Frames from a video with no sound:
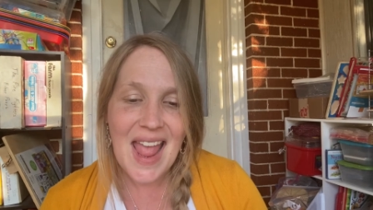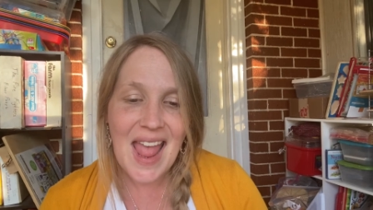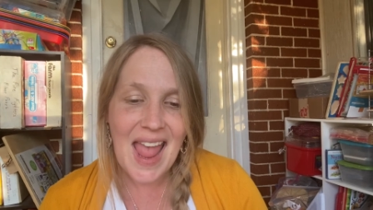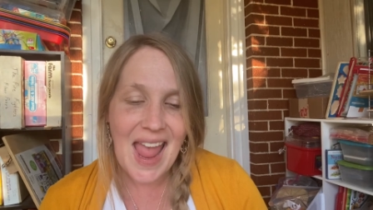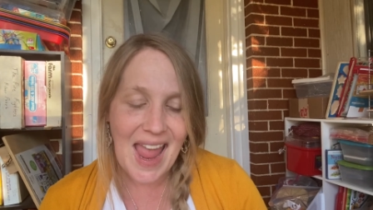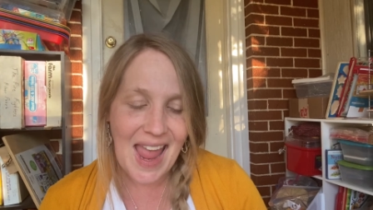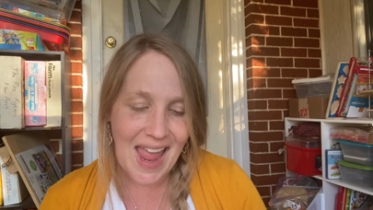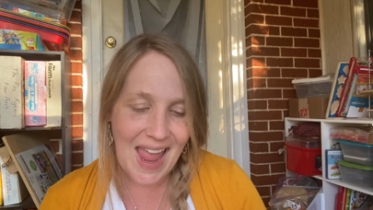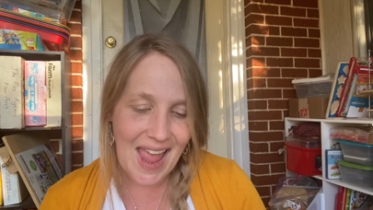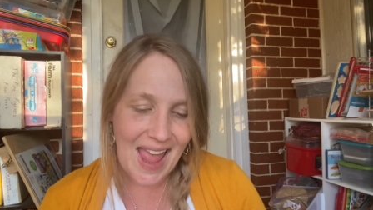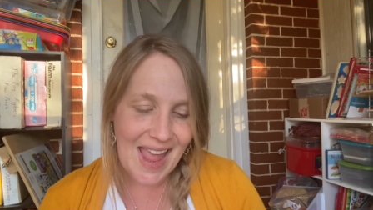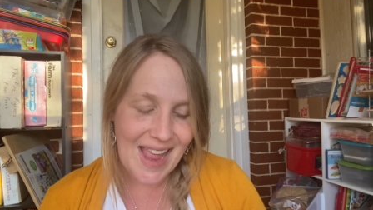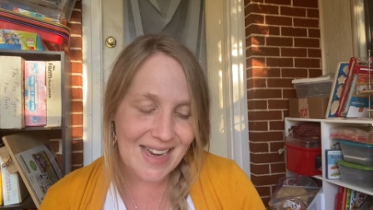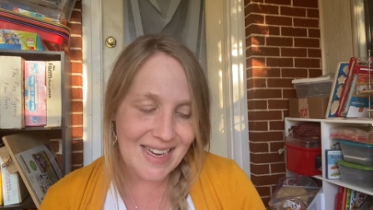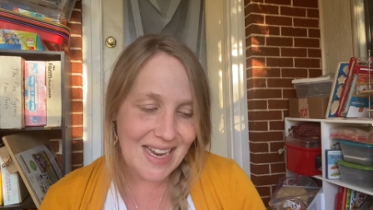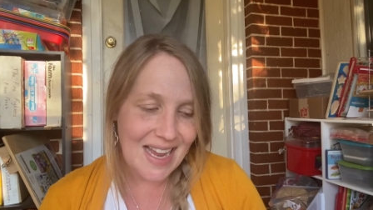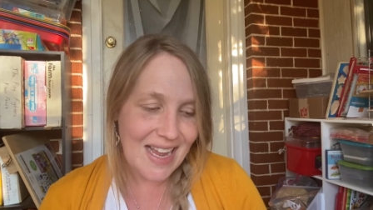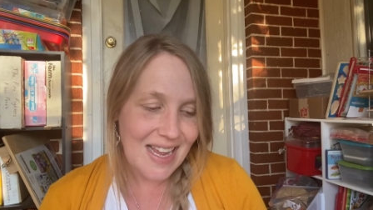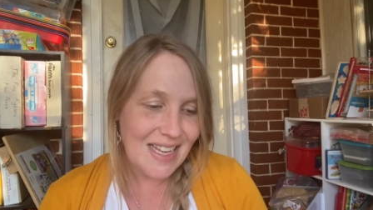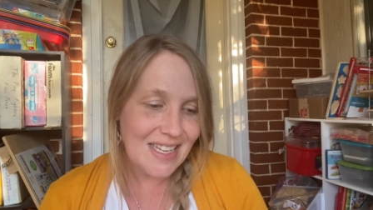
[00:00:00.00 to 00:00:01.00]

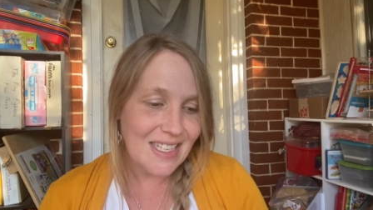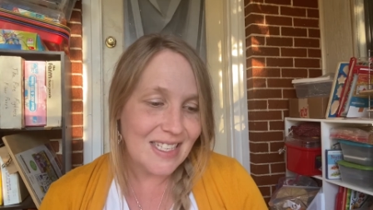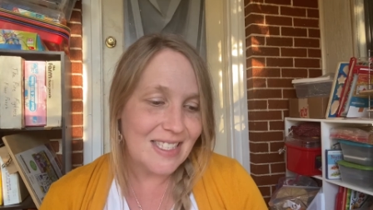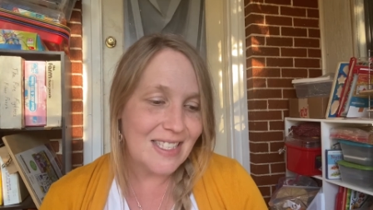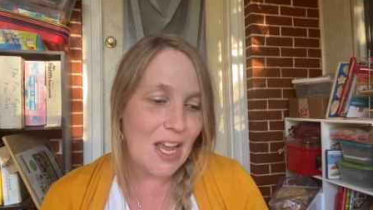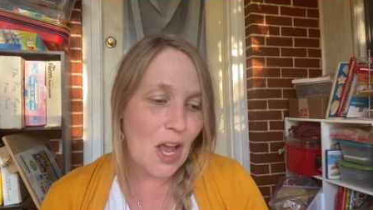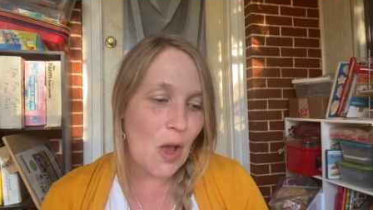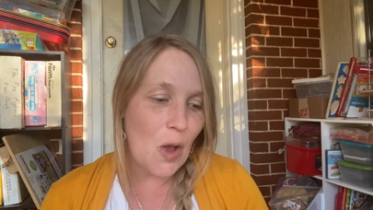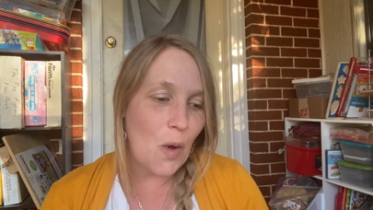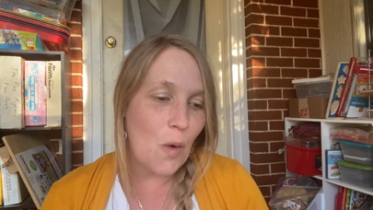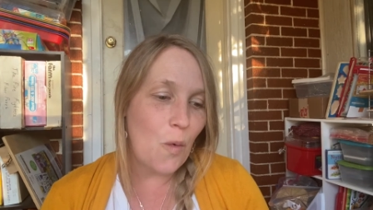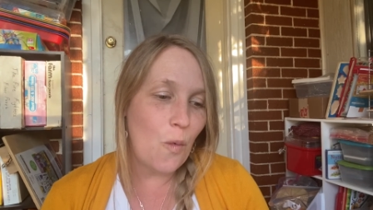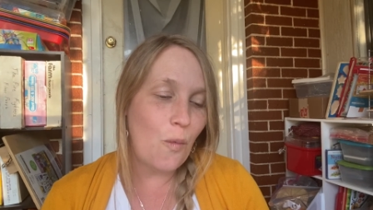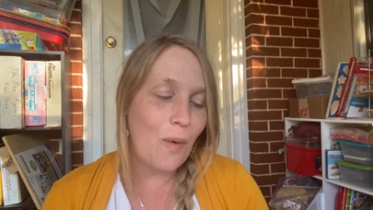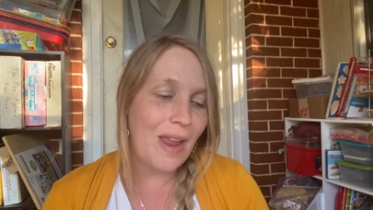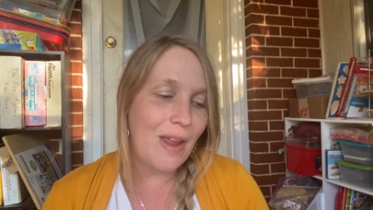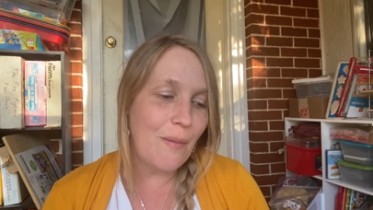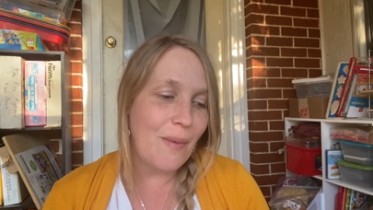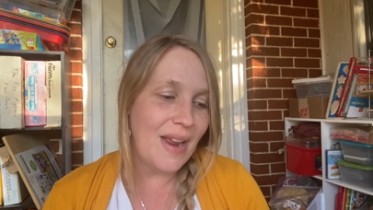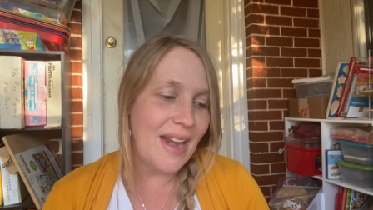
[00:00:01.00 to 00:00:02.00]
And so
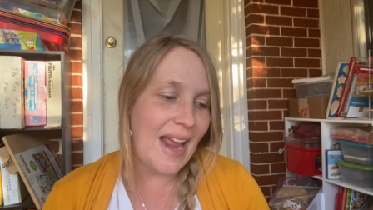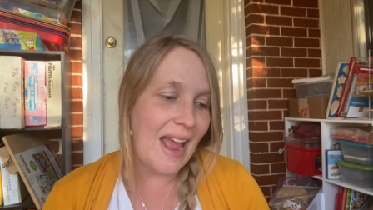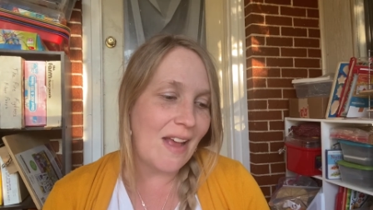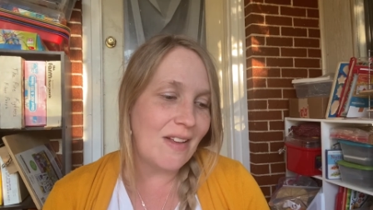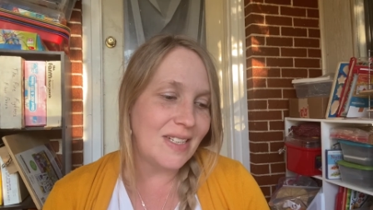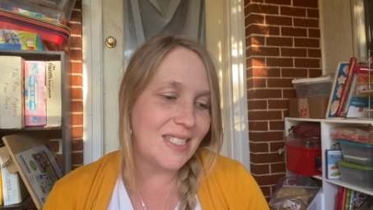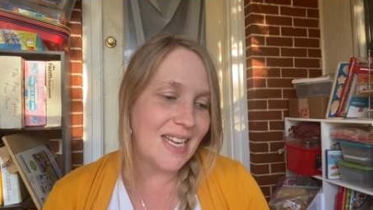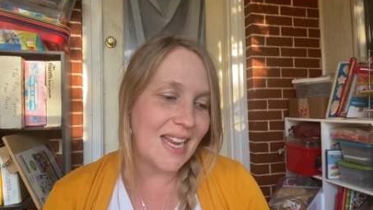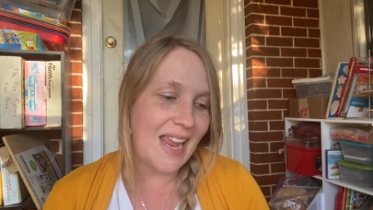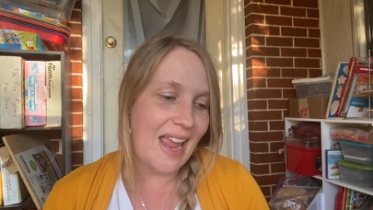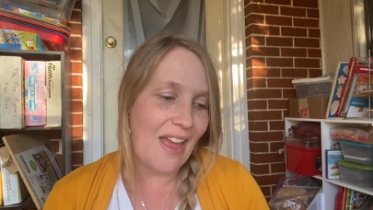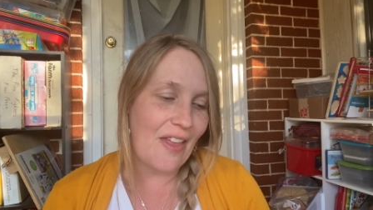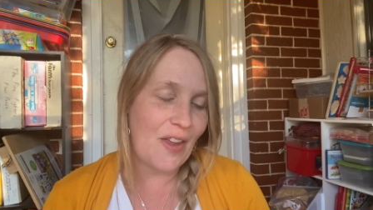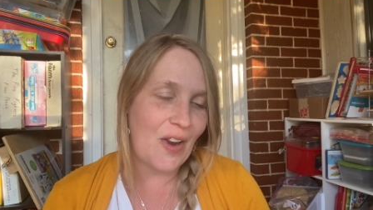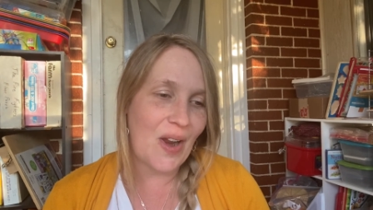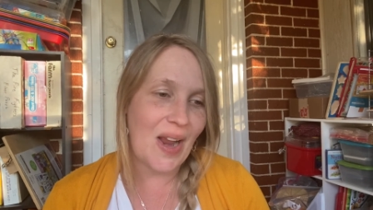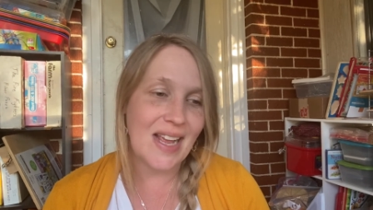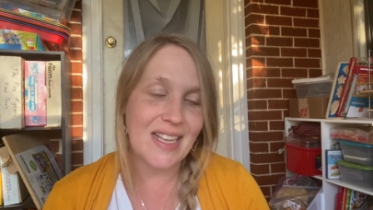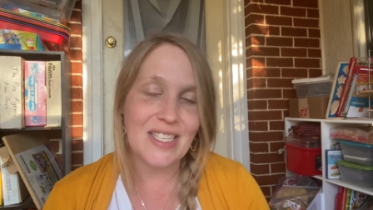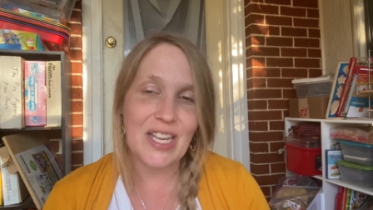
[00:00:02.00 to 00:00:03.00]
we went out
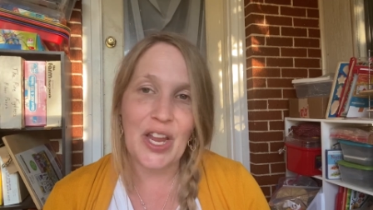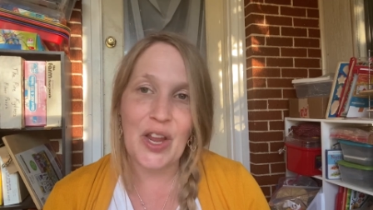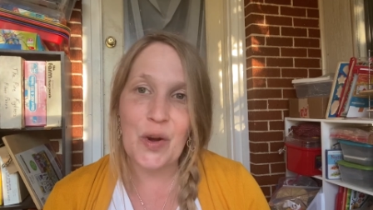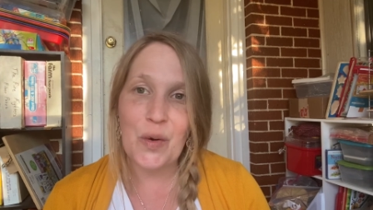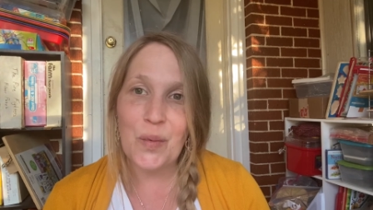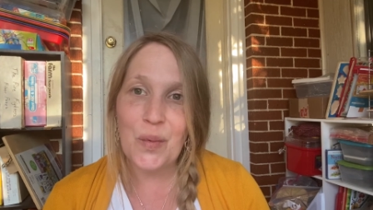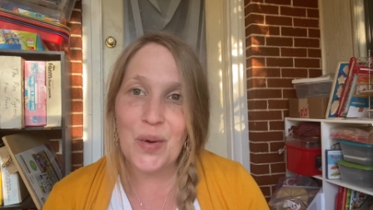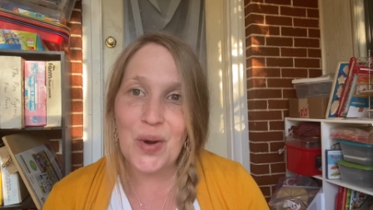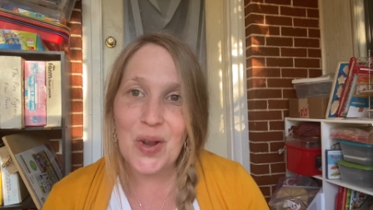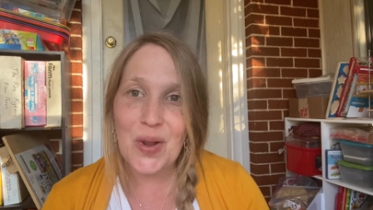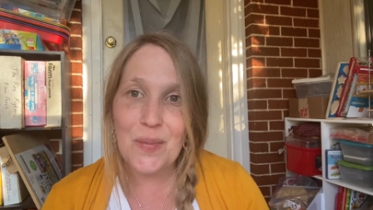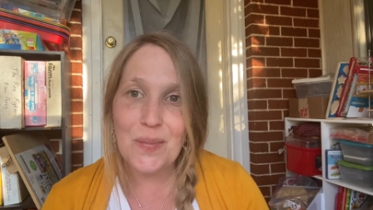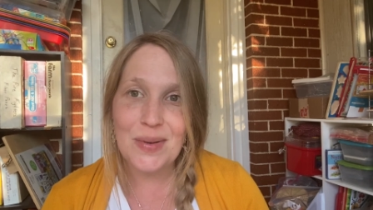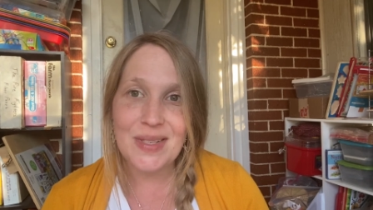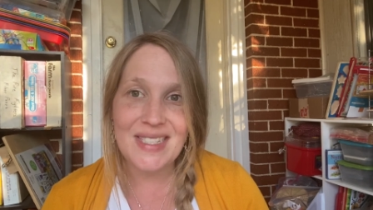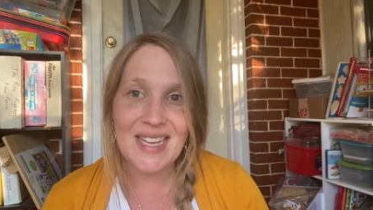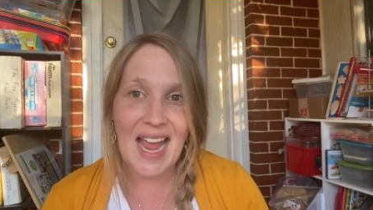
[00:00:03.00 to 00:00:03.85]
together as a group.